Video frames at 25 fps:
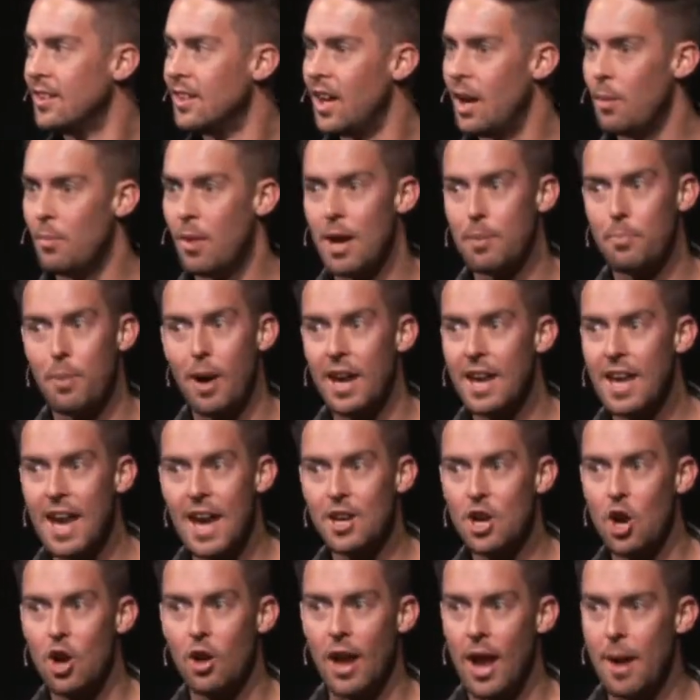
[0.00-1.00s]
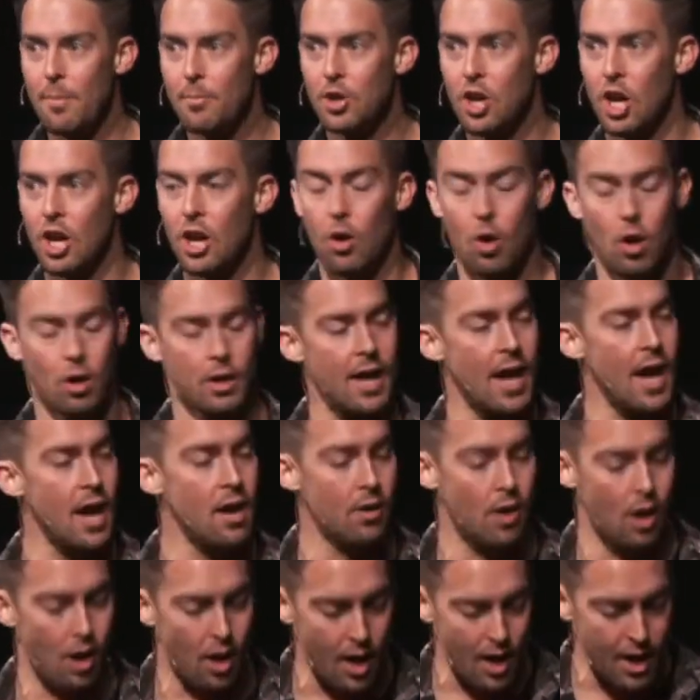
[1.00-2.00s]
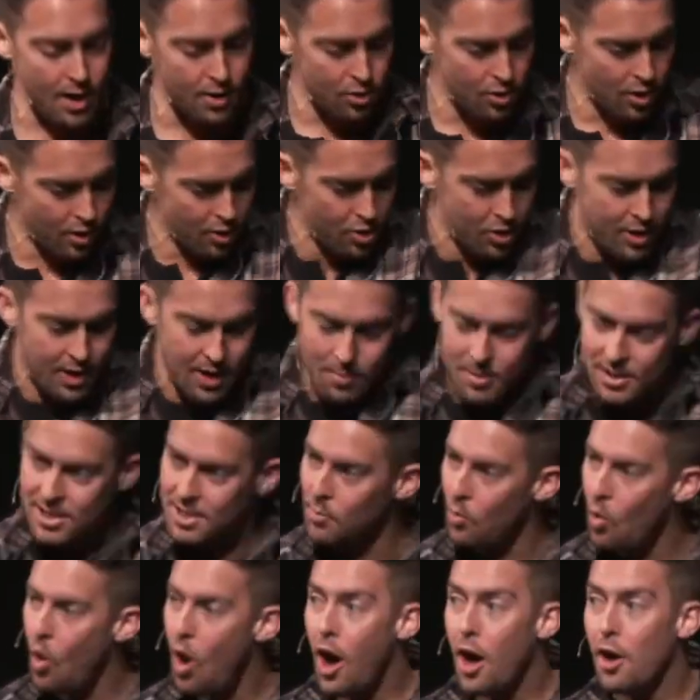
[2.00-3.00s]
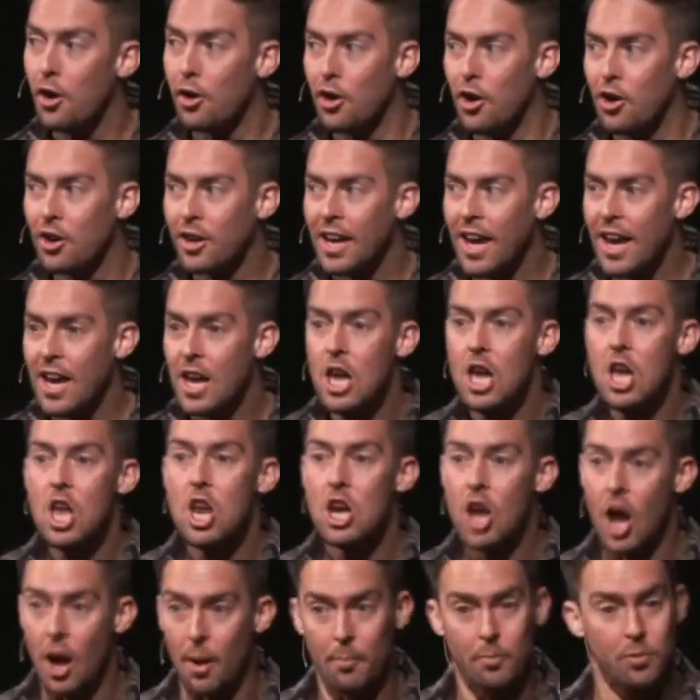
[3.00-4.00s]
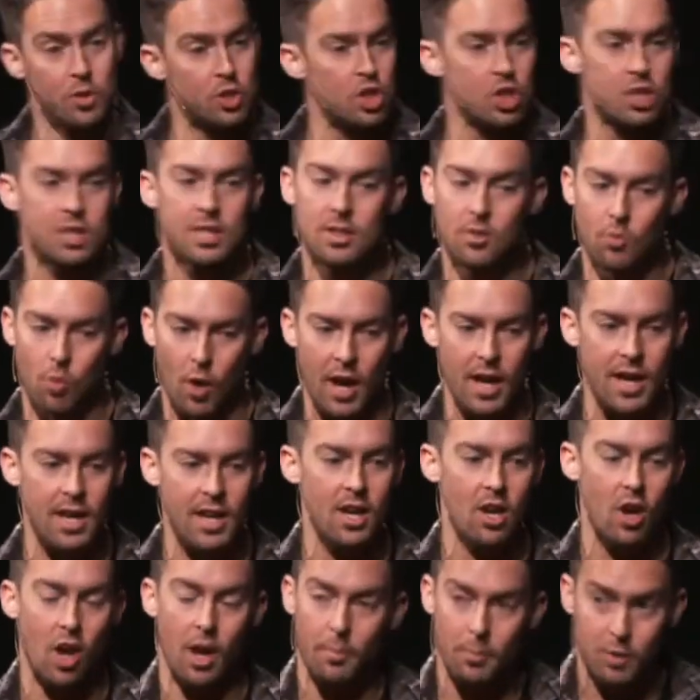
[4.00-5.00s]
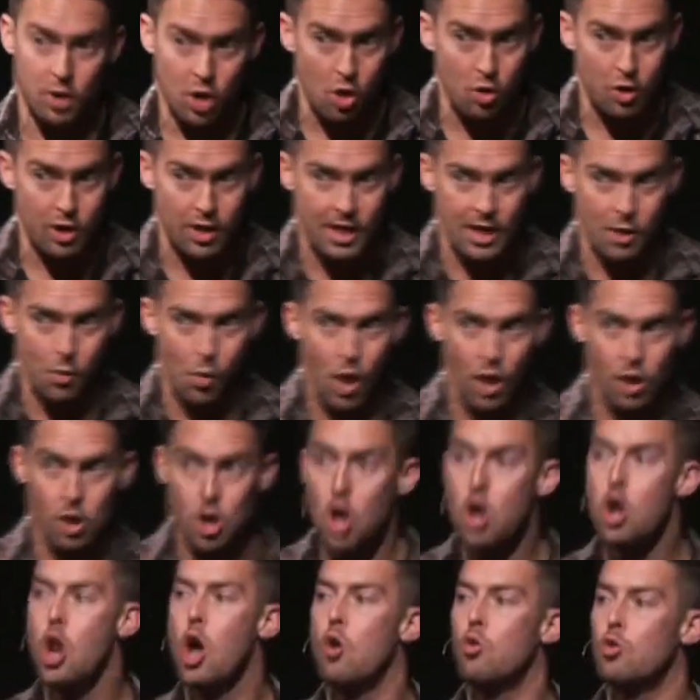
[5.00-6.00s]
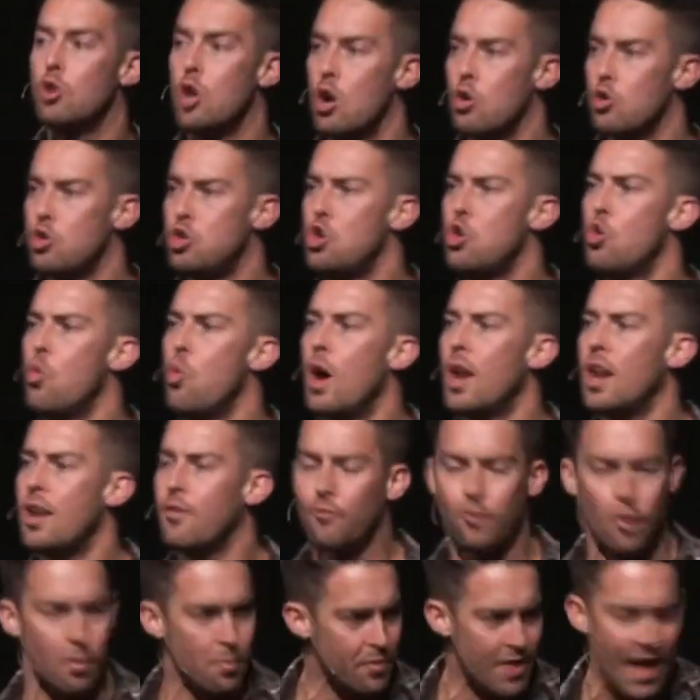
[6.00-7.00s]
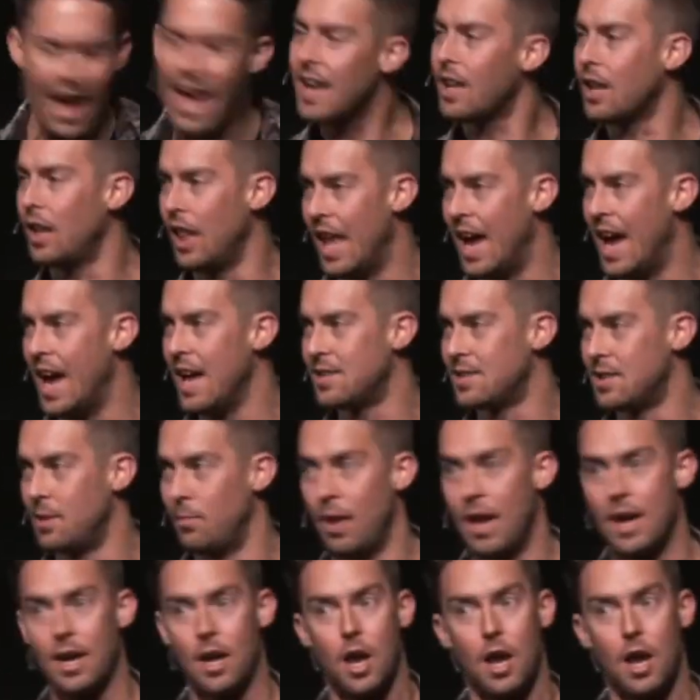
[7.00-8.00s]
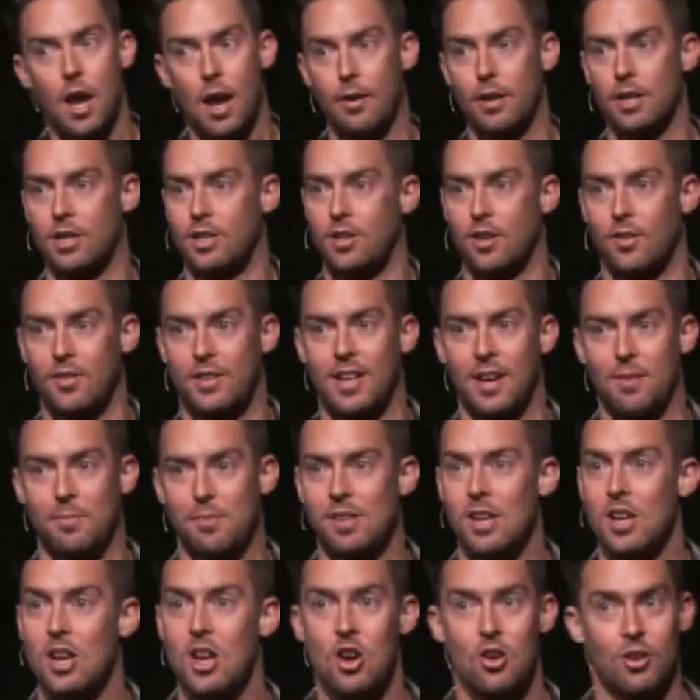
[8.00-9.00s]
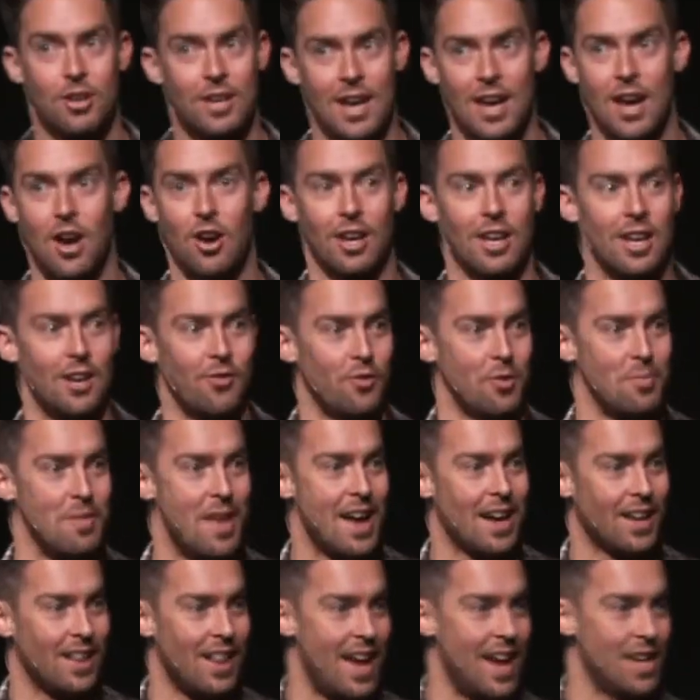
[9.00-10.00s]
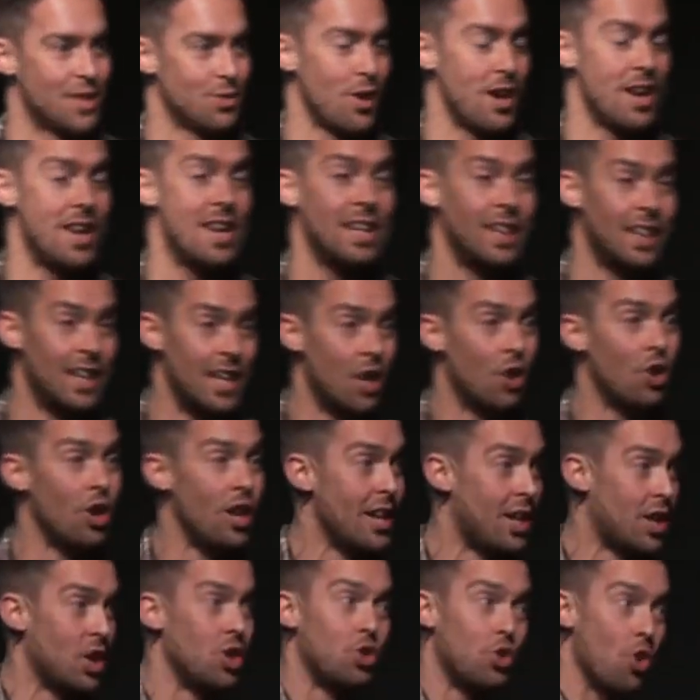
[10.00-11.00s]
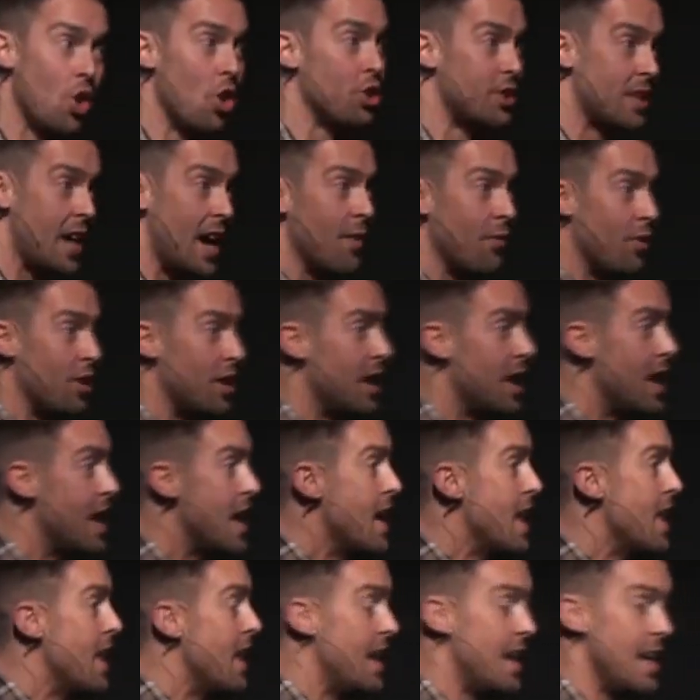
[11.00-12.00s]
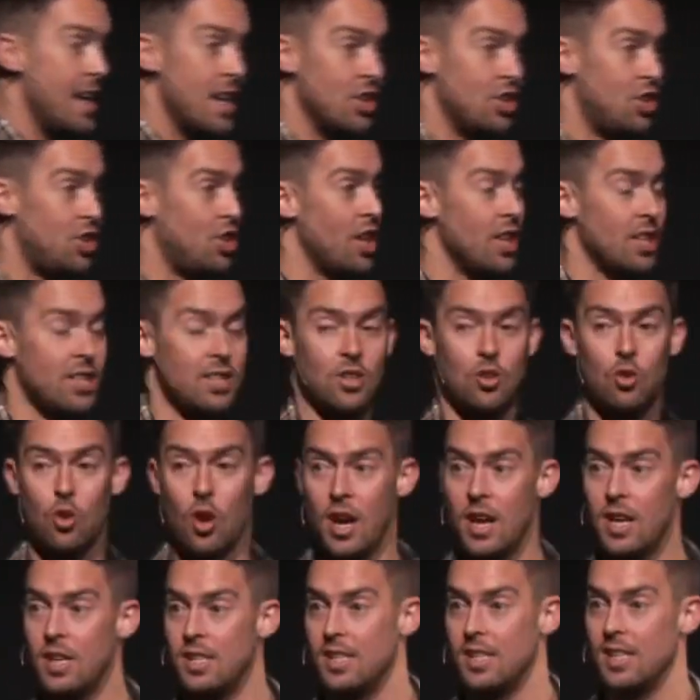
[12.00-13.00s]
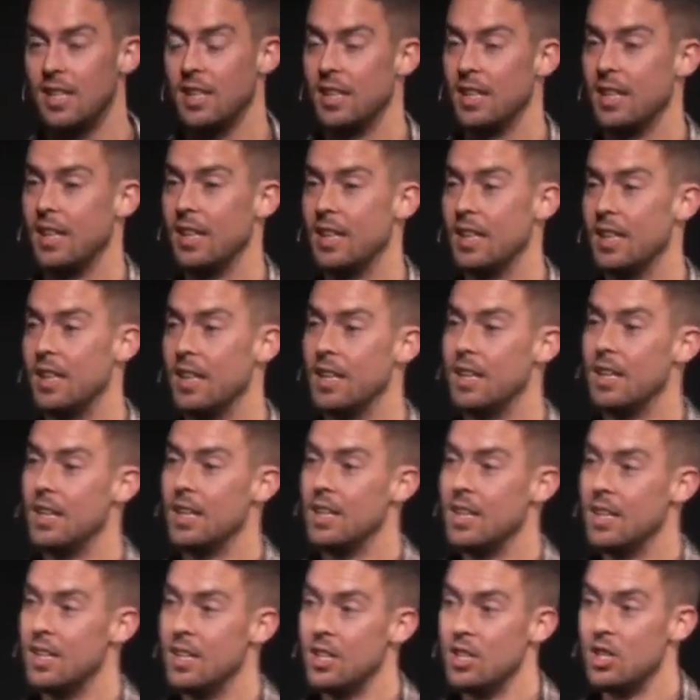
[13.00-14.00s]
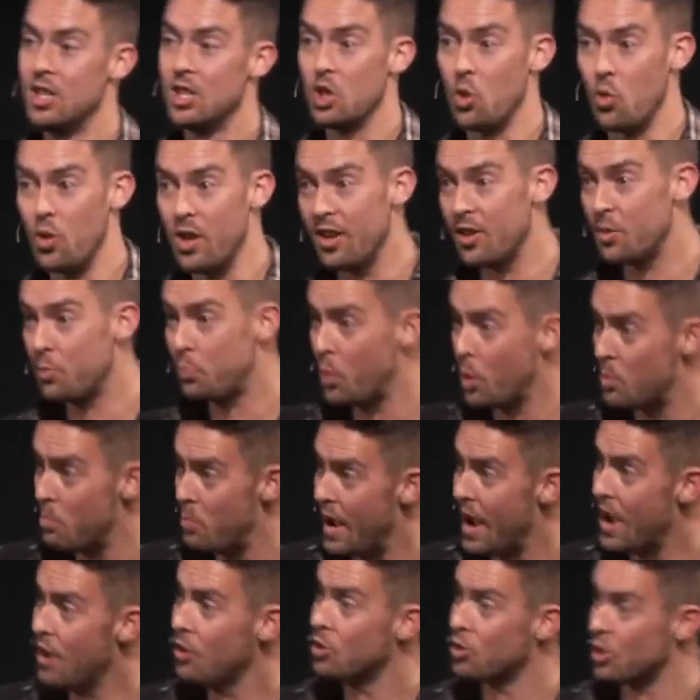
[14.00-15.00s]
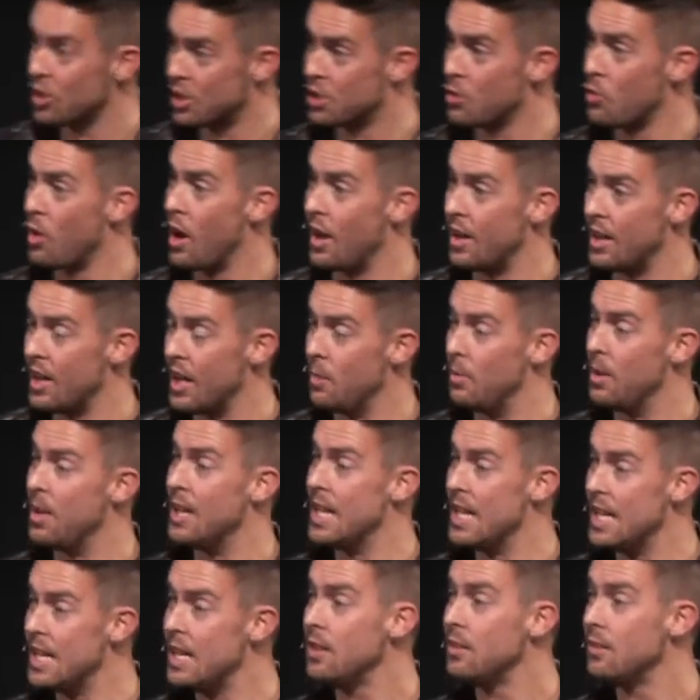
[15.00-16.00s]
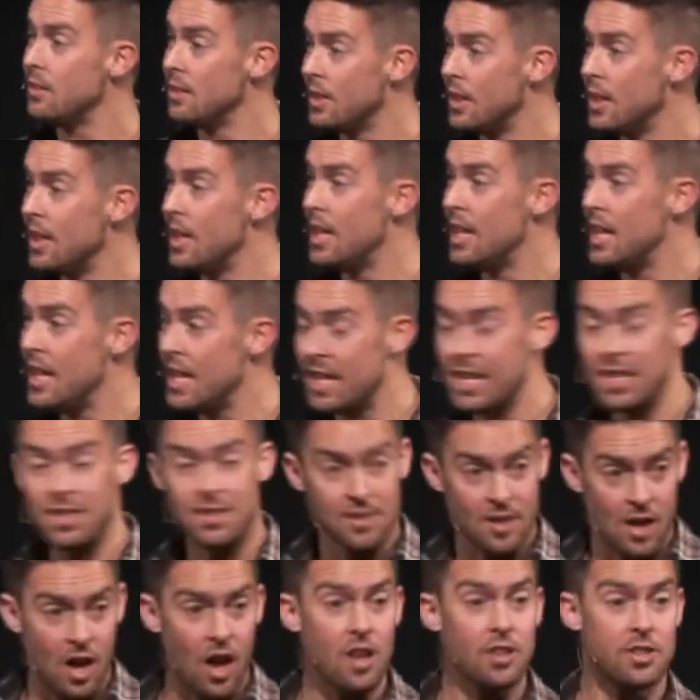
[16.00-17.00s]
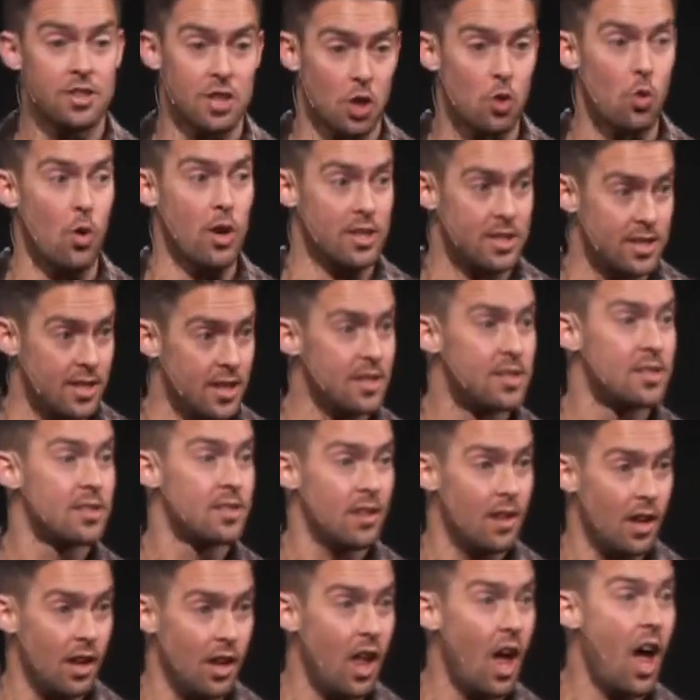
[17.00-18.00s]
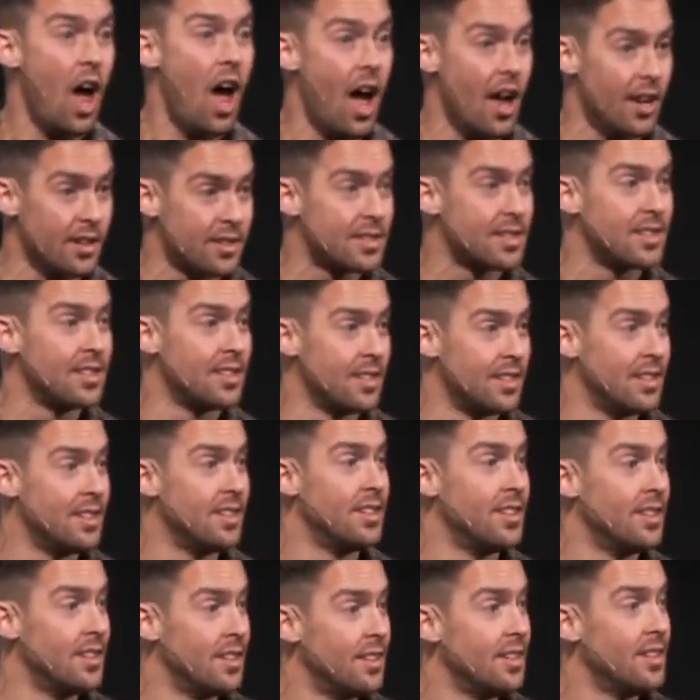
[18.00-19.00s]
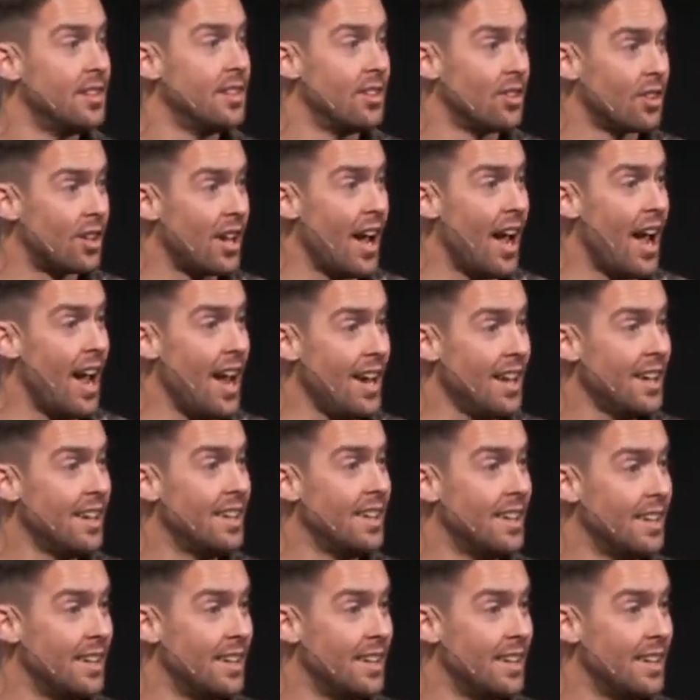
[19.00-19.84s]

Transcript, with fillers: I'm like, buddy, I don't, I'm good. Okay, all right, you, you give me some water. Okay, I'm um, just right here. I'm go get water. No, no, no, you want it from that glass. I'm like, comes, okay, I'll get it from that glass, right? He literally controls every, he is just crazy. So we have to put boundaries around him and he, he gets consequences a lot, okay?